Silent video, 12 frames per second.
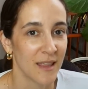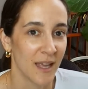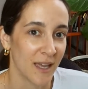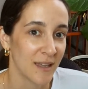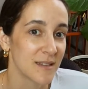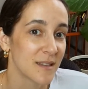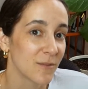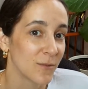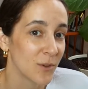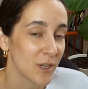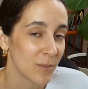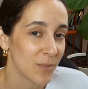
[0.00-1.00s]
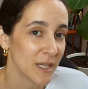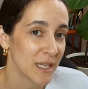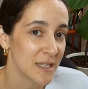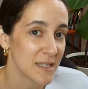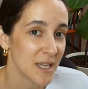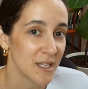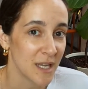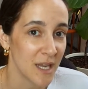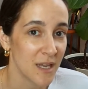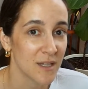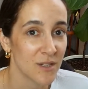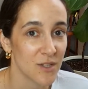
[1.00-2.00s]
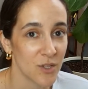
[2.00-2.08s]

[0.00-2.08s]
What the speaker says: that food companies need